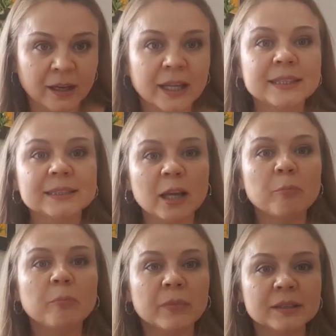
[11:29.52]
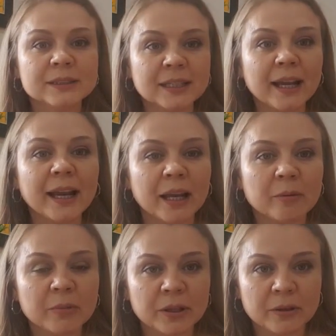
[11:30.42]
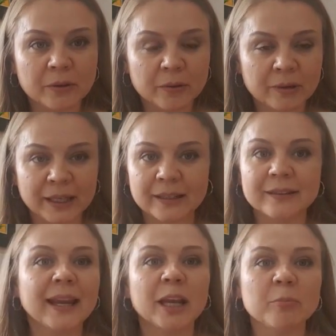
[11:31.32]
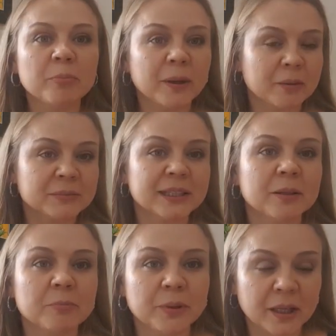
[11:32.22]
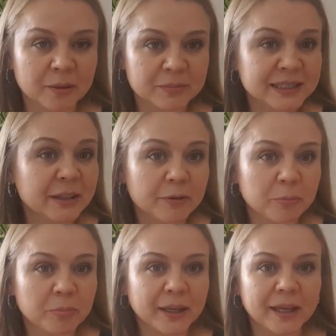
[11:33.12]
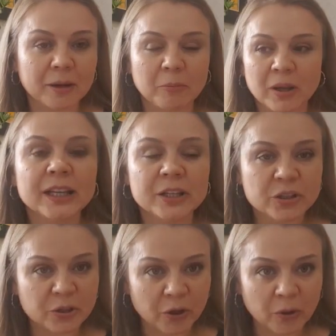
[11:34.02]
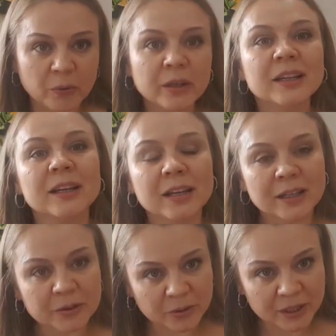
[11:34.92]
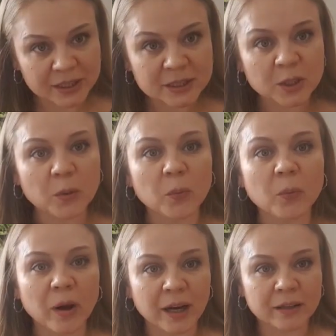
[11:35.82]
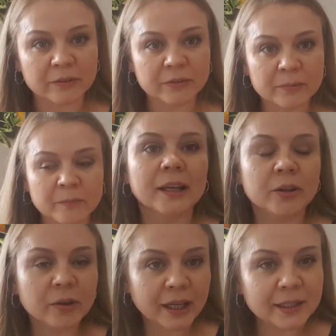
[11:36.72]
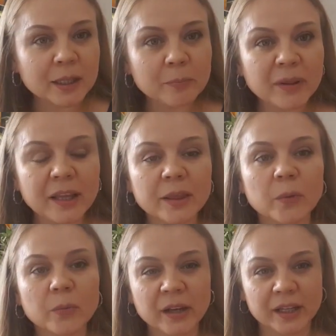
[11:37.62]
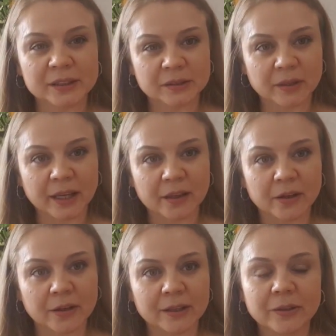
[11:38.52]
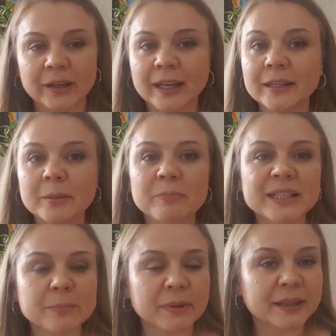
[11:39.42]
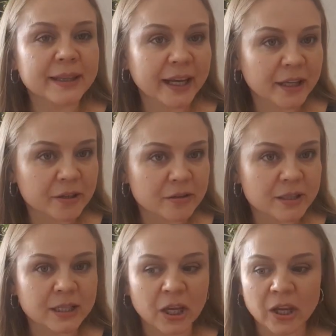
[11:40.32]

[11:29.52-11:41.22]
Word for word: at some time, you know, like 9 p.m., 10 p.m., 7 p.m., he's going to his wife you cannot plan the weekend together. You cannot be spontaneous.